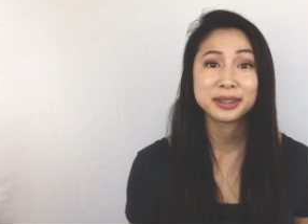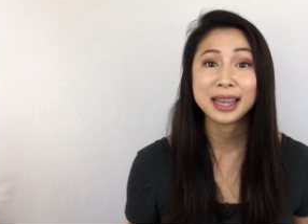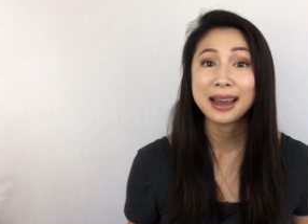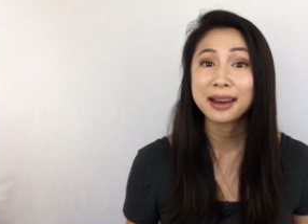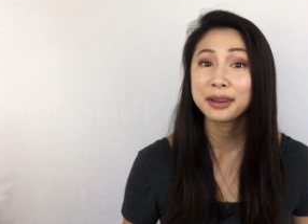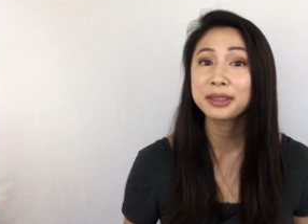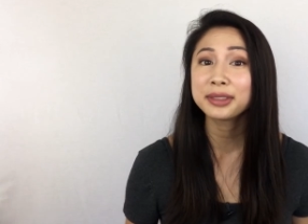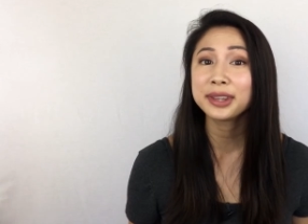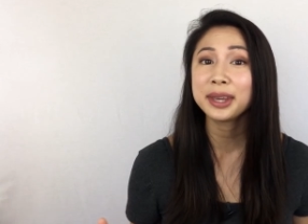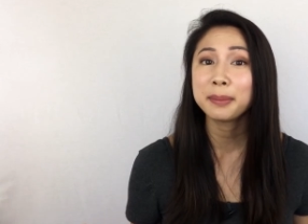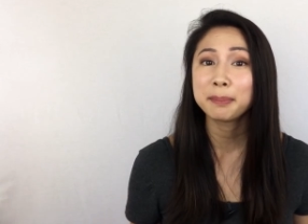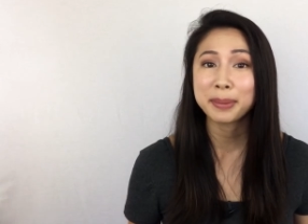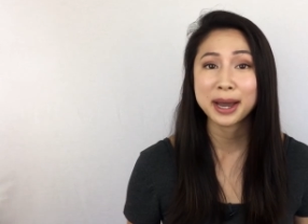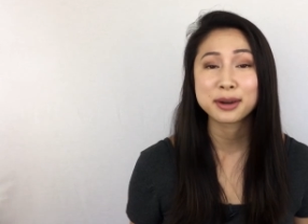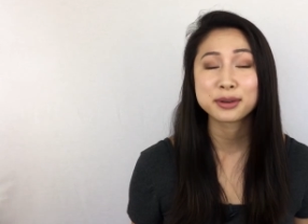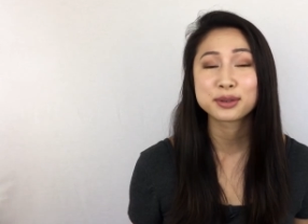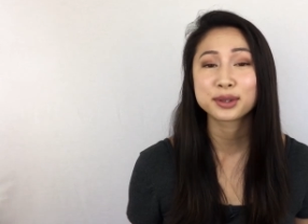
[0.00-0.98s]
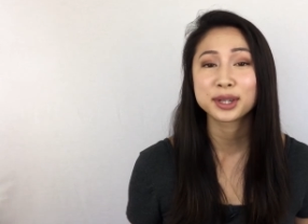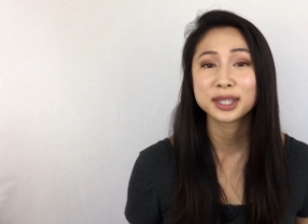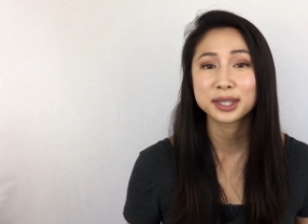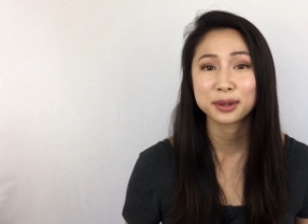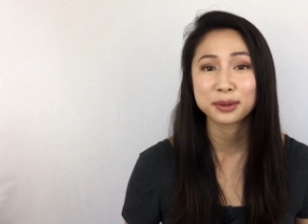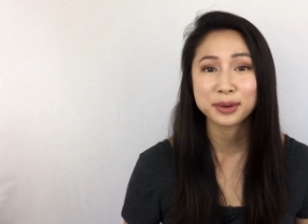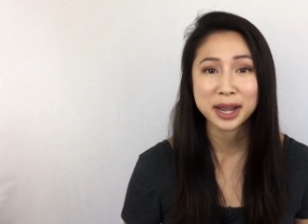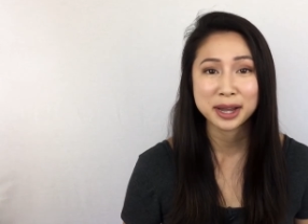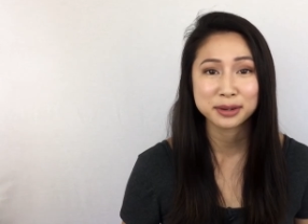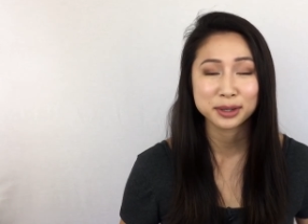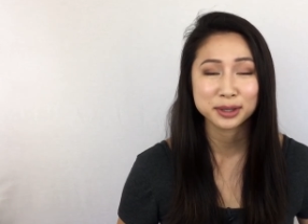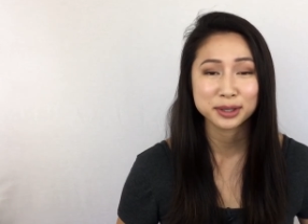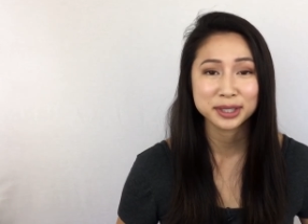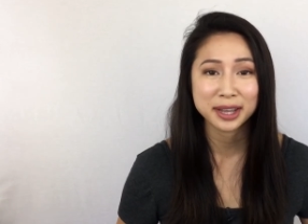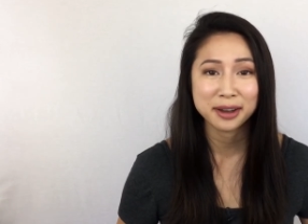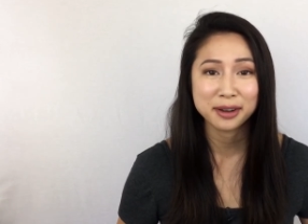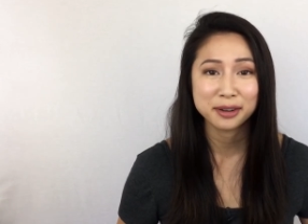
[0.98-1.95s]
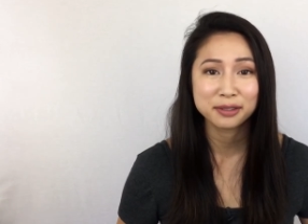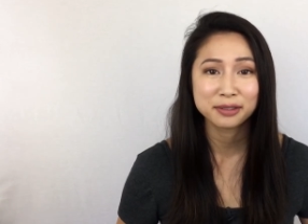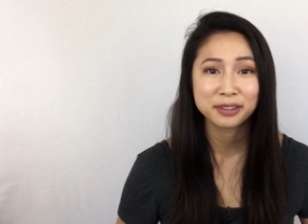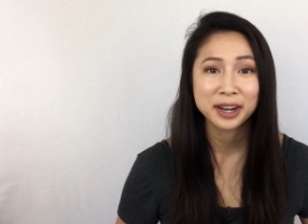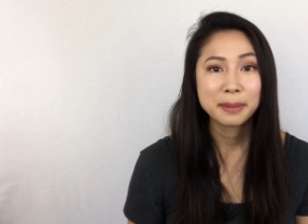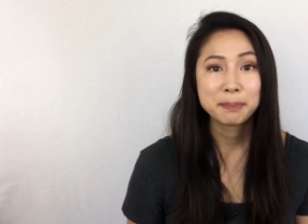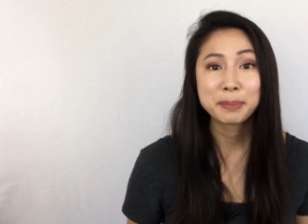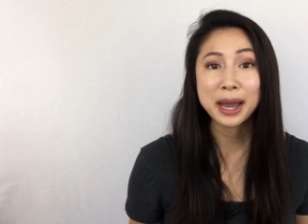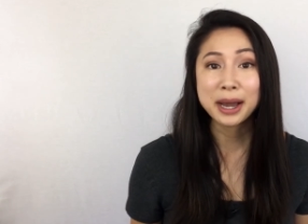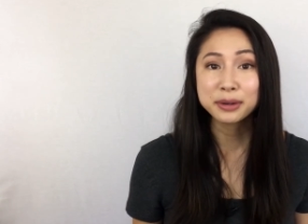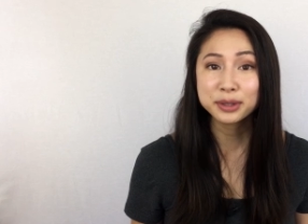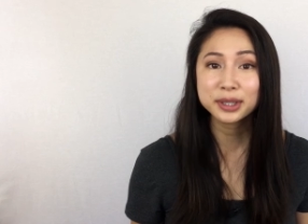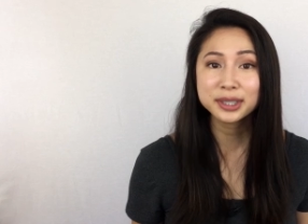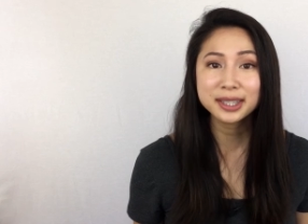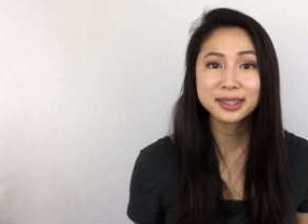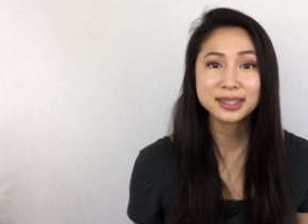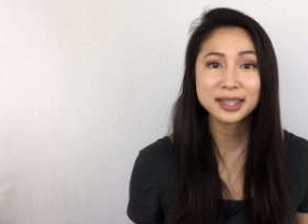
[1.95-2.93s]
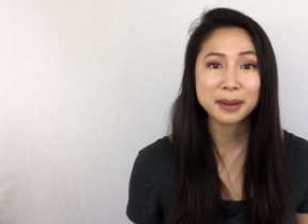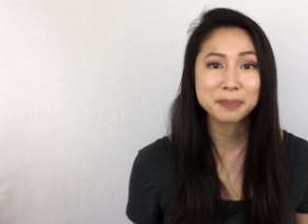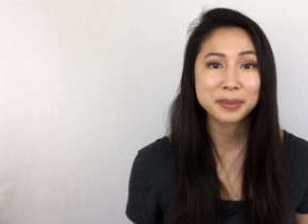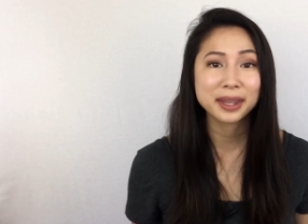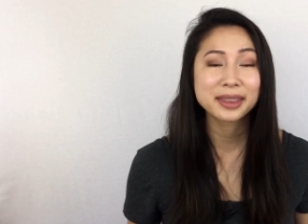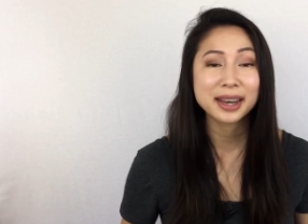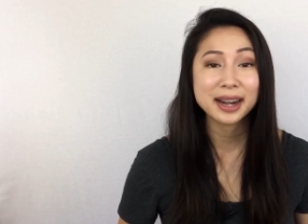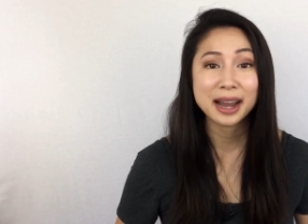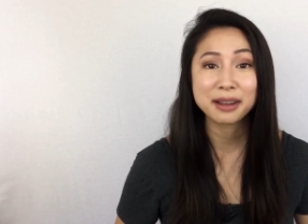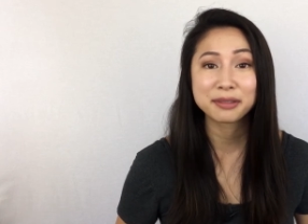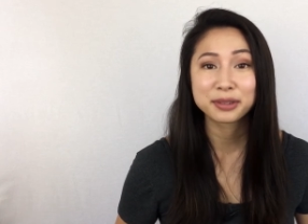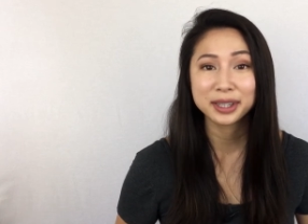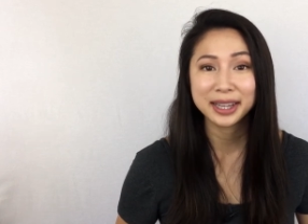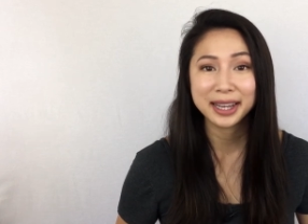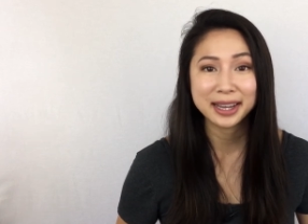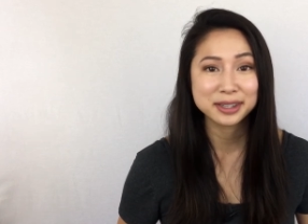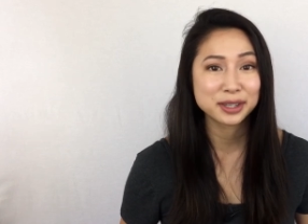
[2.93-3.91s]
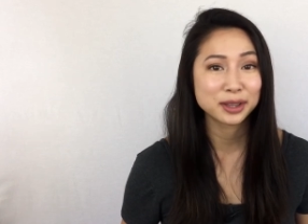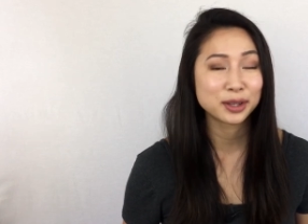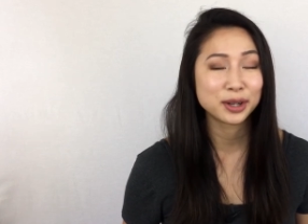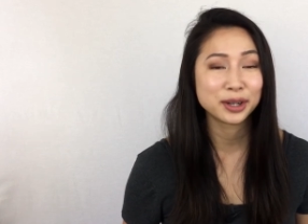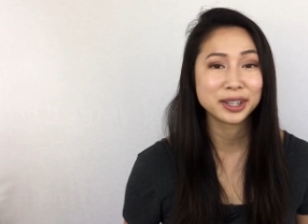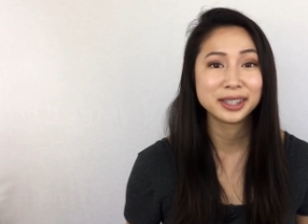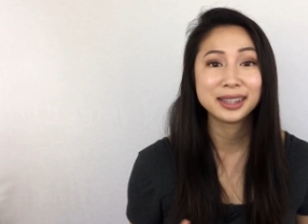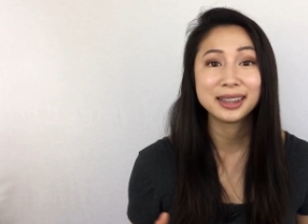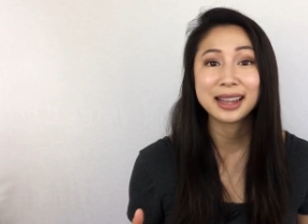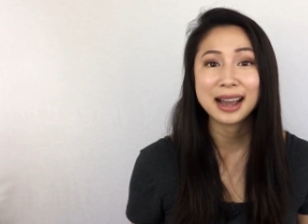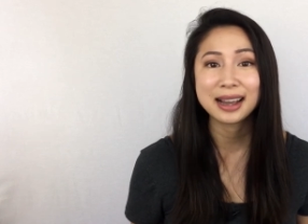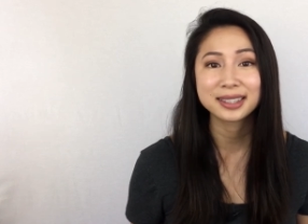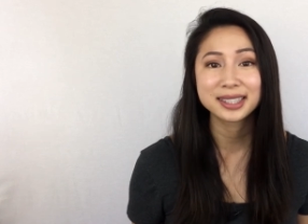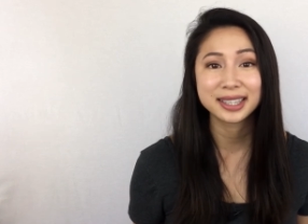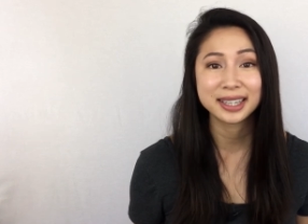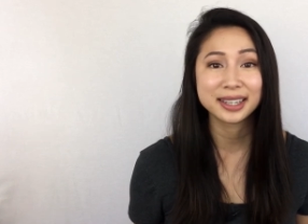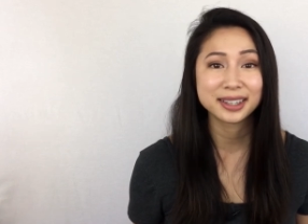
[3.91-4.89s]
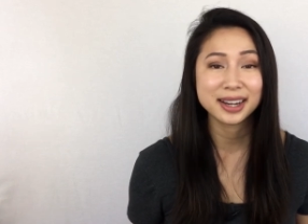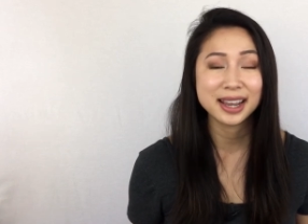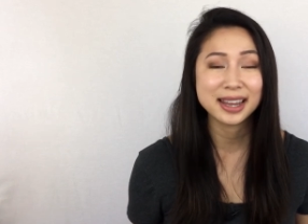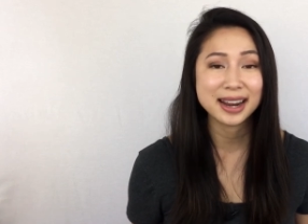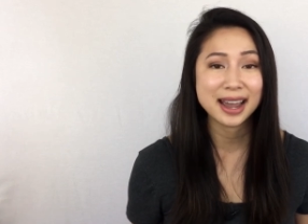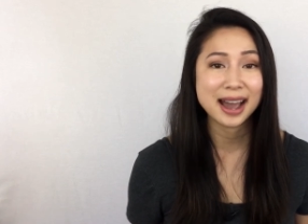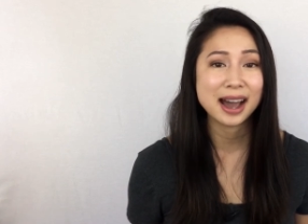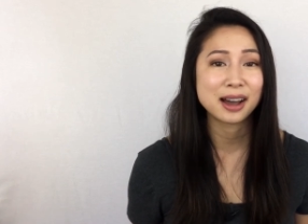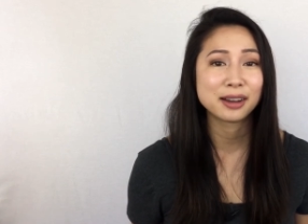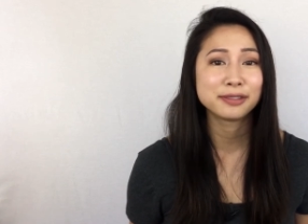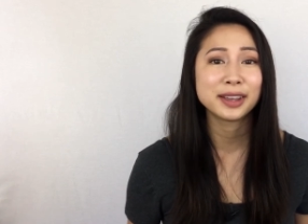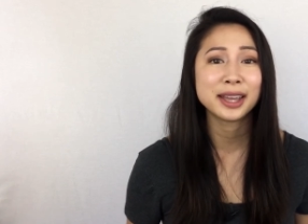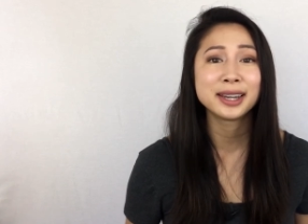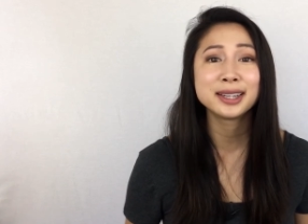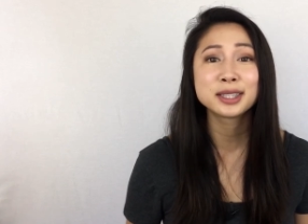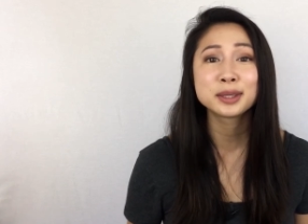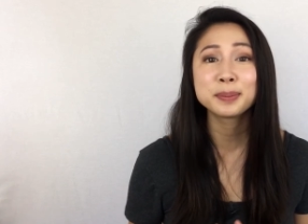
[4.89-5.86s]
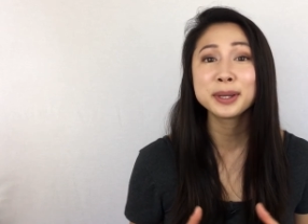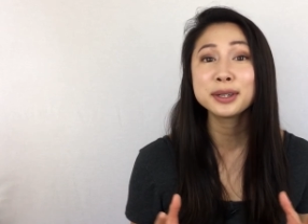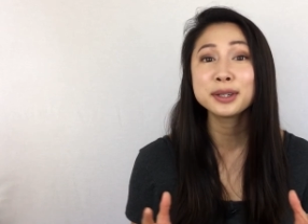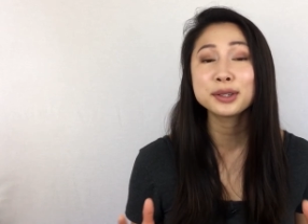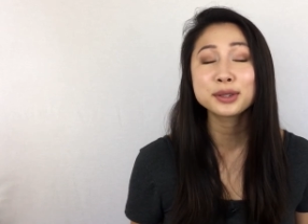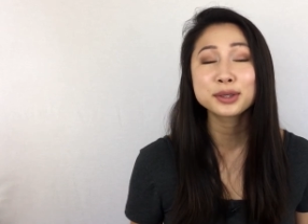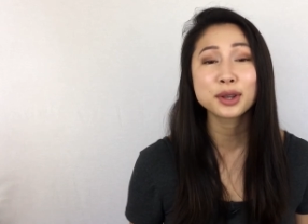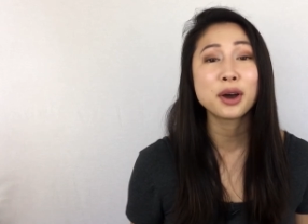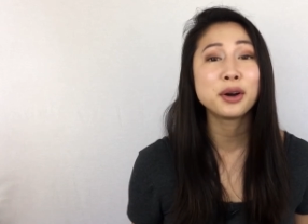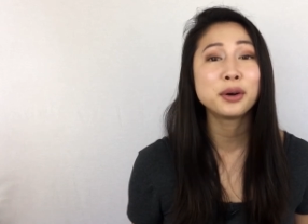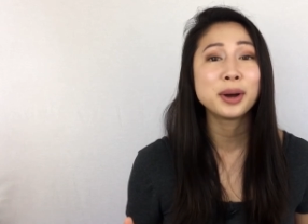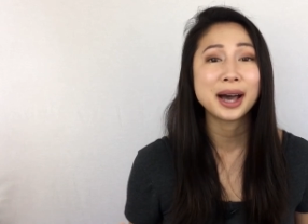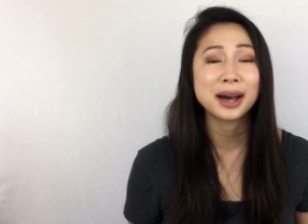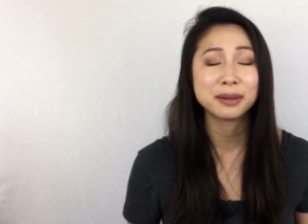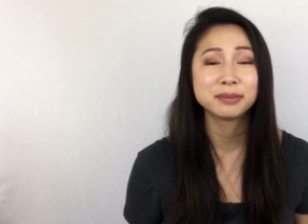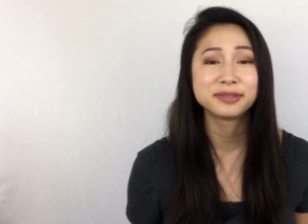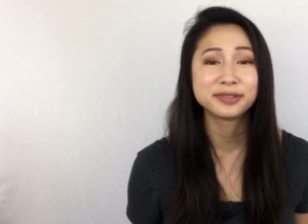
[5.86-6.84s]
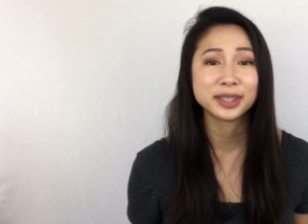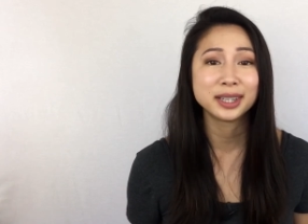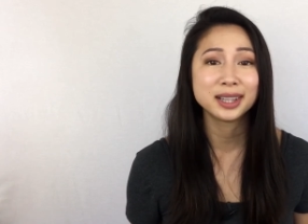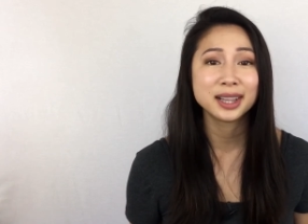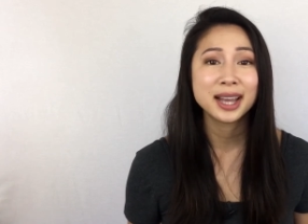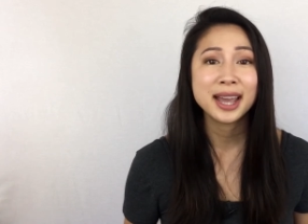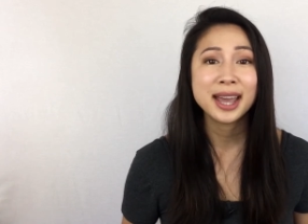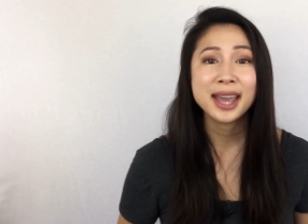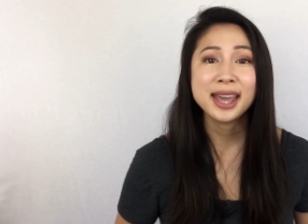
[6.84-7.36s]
healthy boundaries around yourself. Boundaries is something that I've really had to learn in the last year and a half, and it's been so helpful.